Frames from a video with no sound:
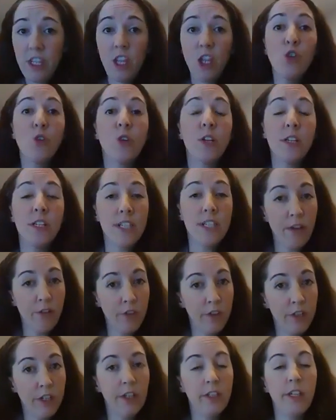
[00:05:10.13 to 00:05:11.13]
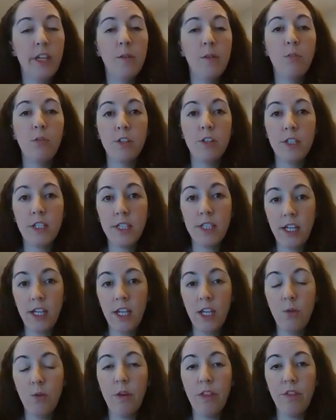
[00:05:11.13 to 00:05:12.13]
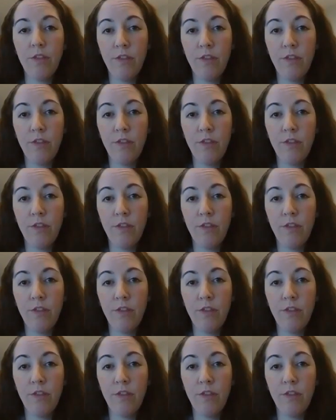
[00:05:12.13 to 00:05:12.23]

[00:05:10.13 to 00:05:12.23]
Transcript: you can definitely proceed with